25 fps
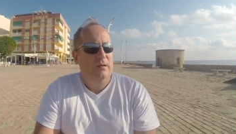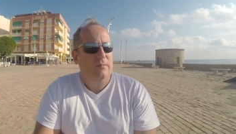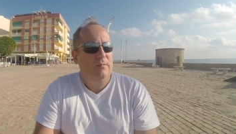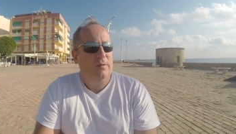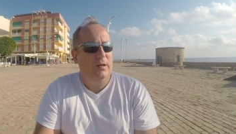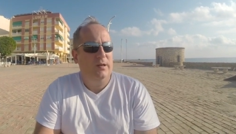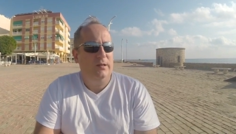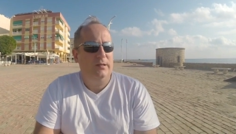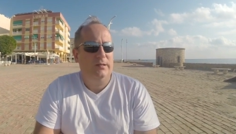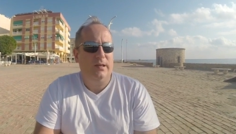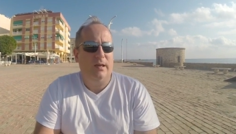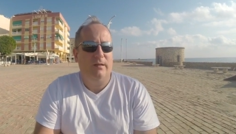
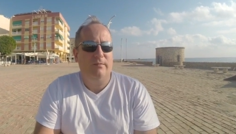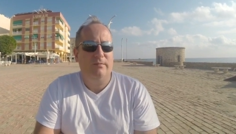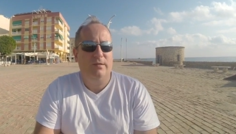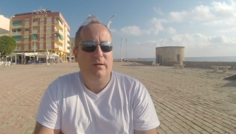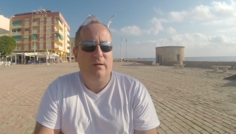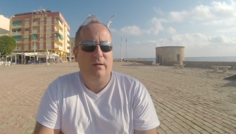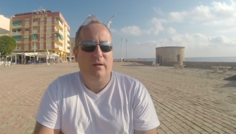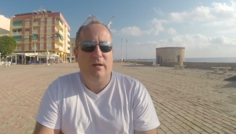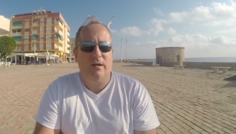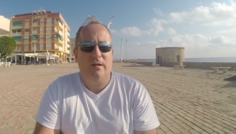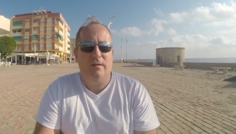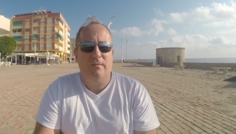but at the same
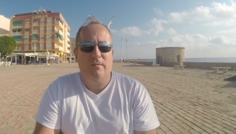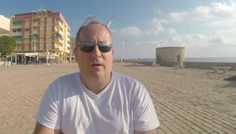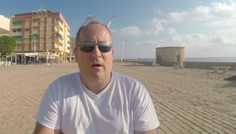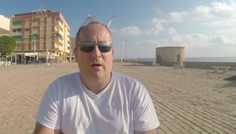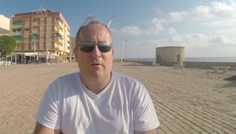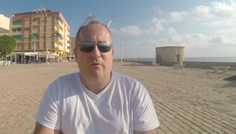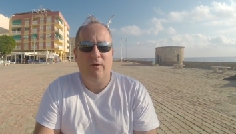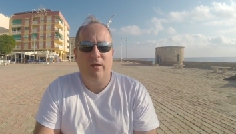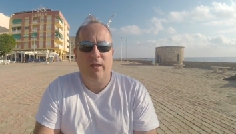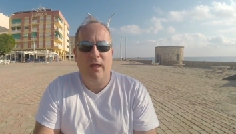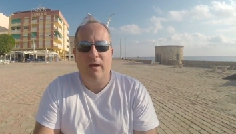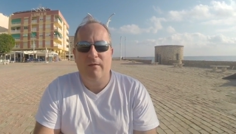time
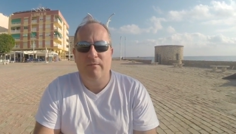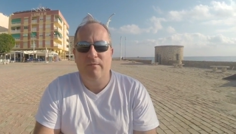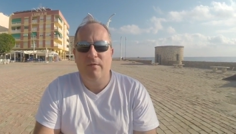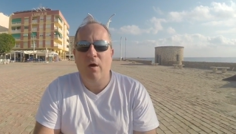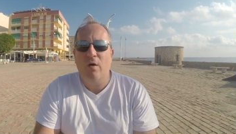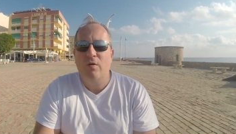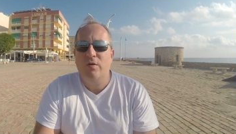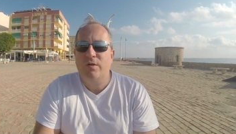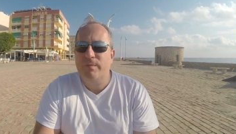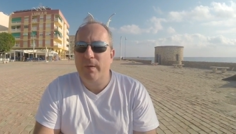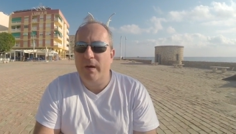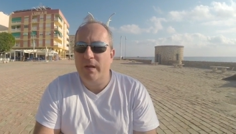I'd rather have
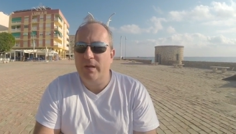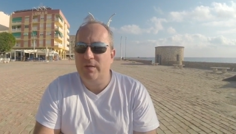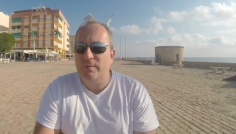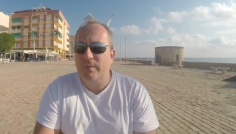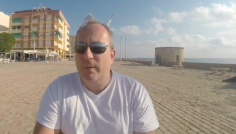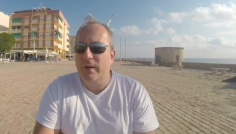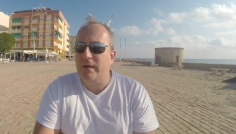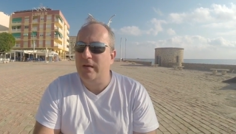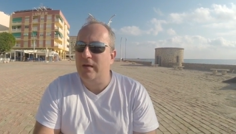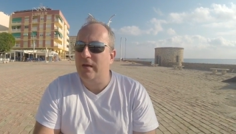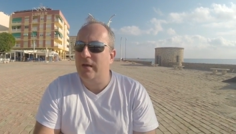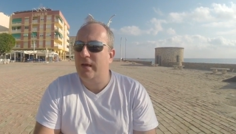no Spanish
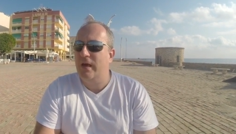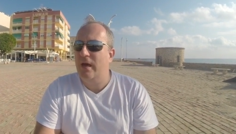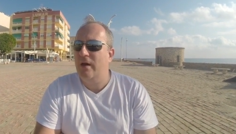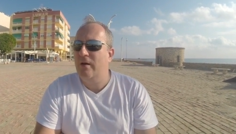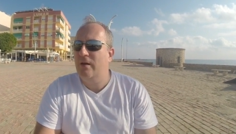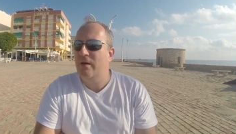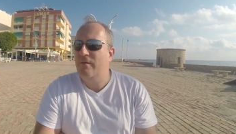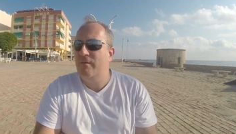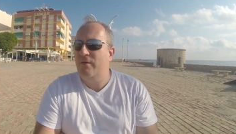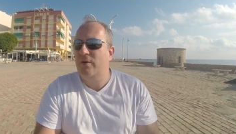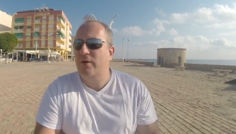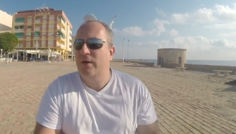bank
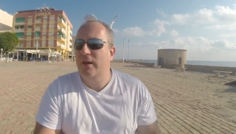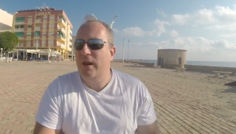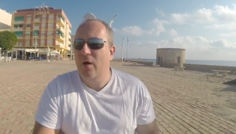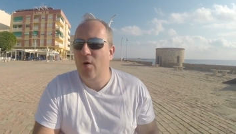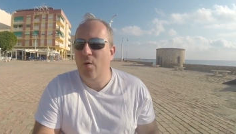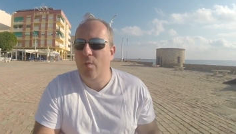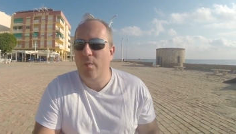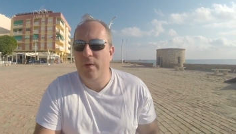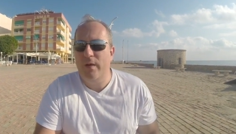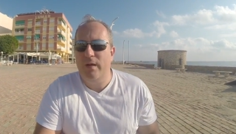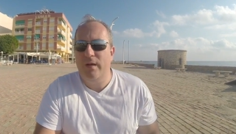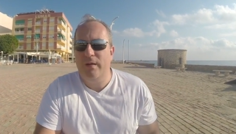account if I could
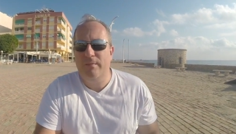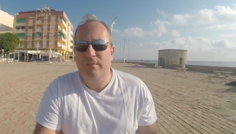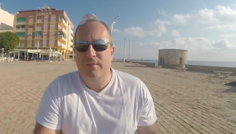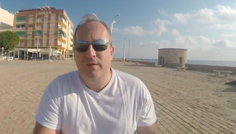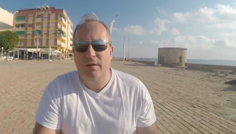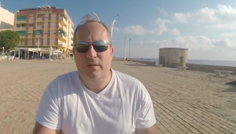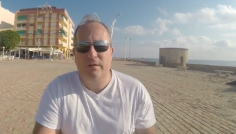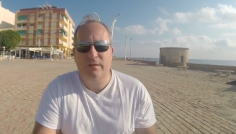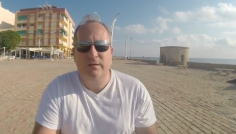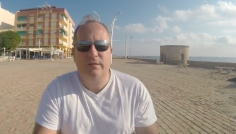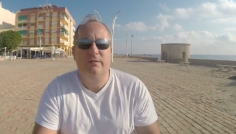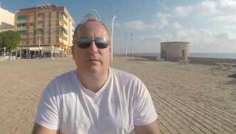help it,
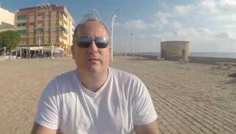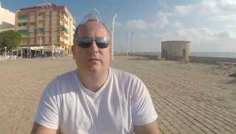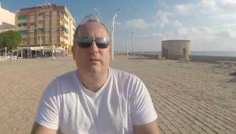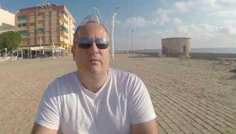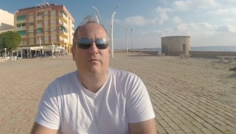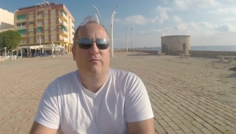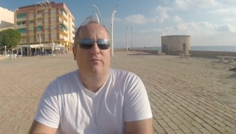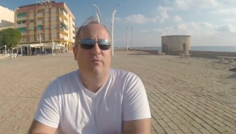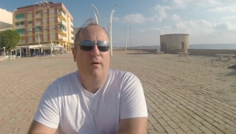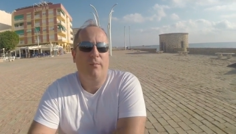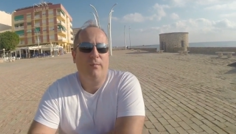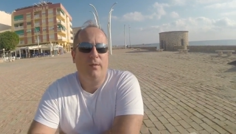because
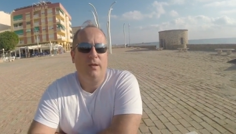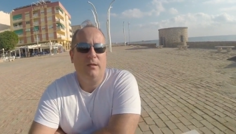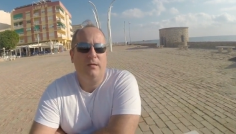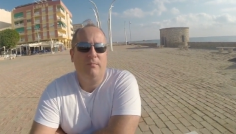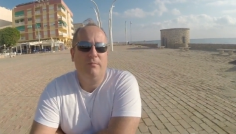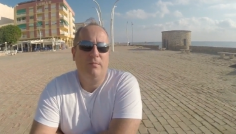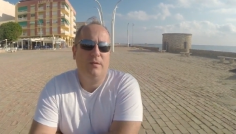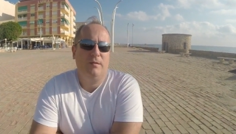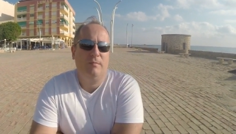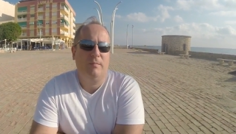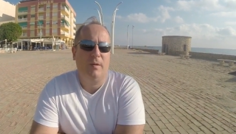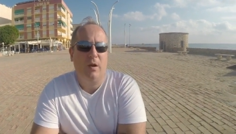they're
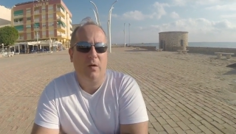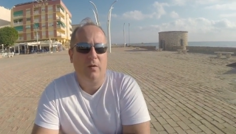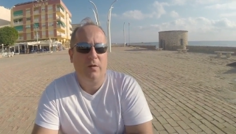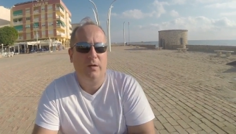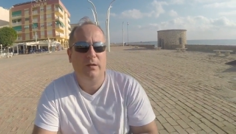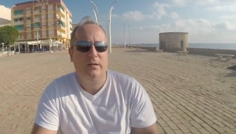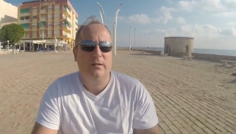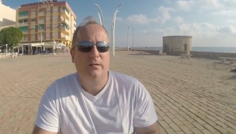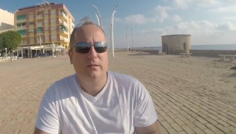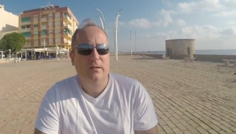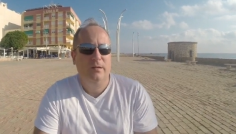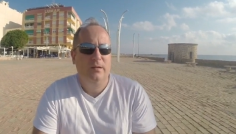robbing me
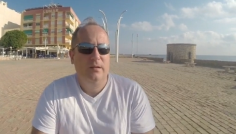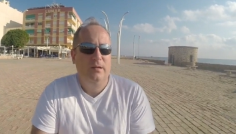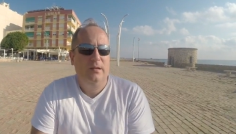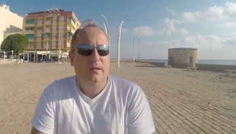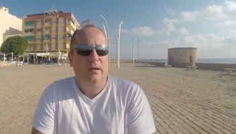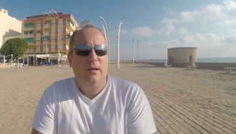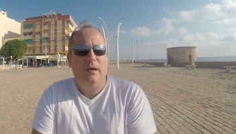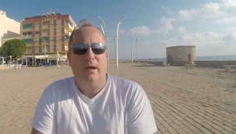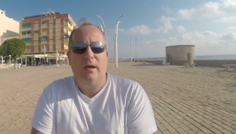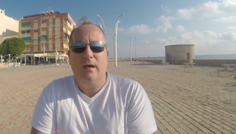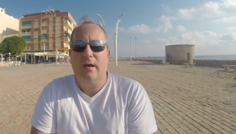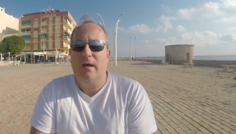blind.
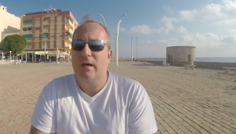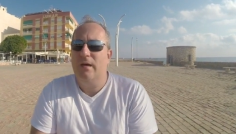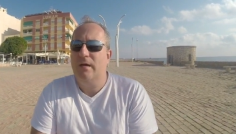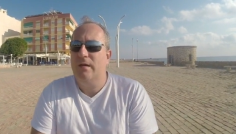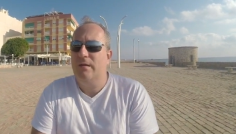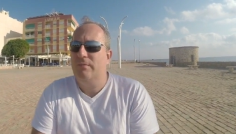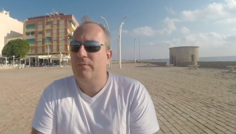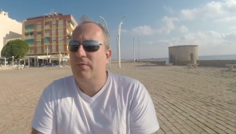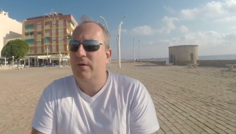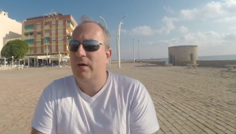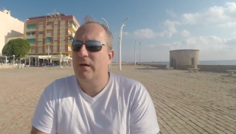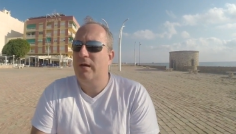
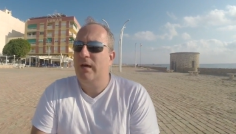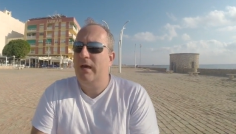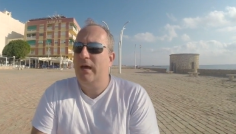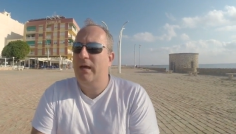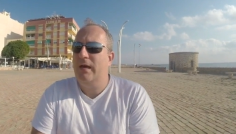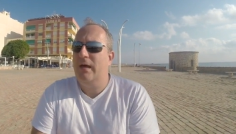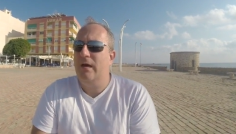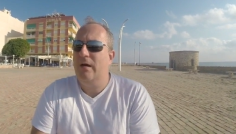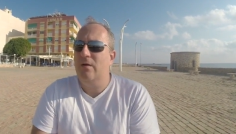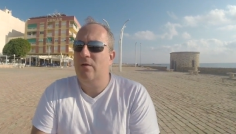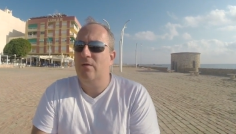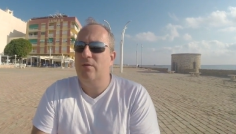But
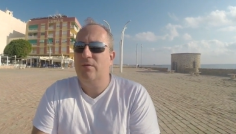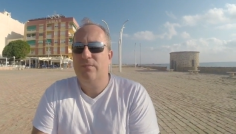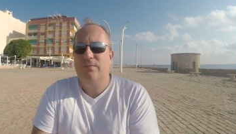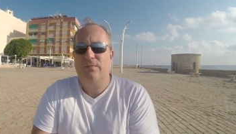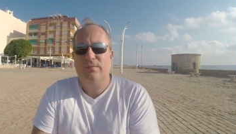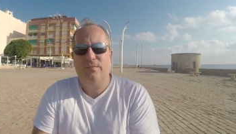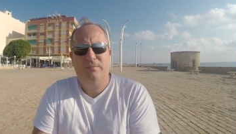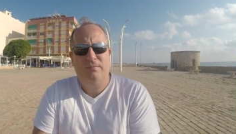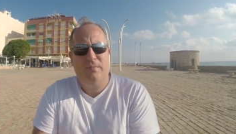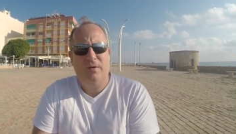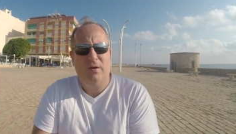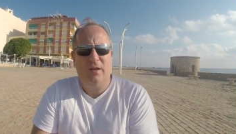hey ho,
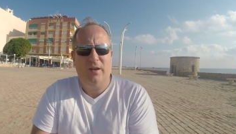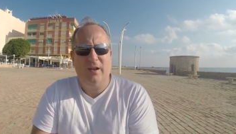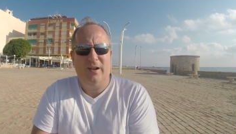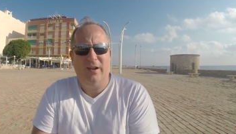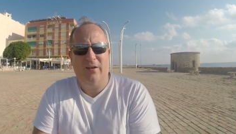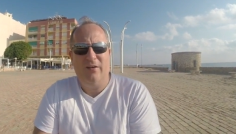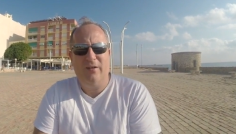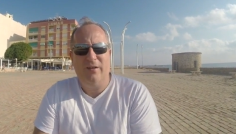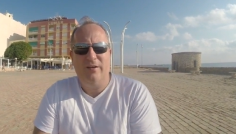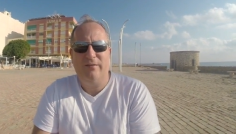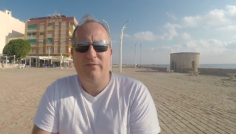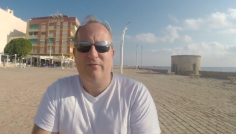part of
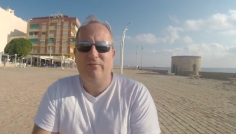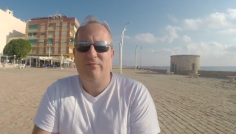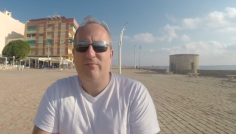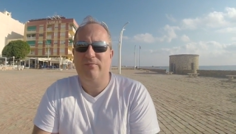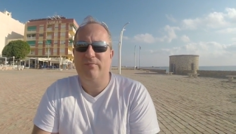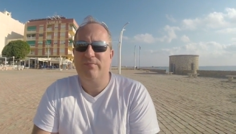life.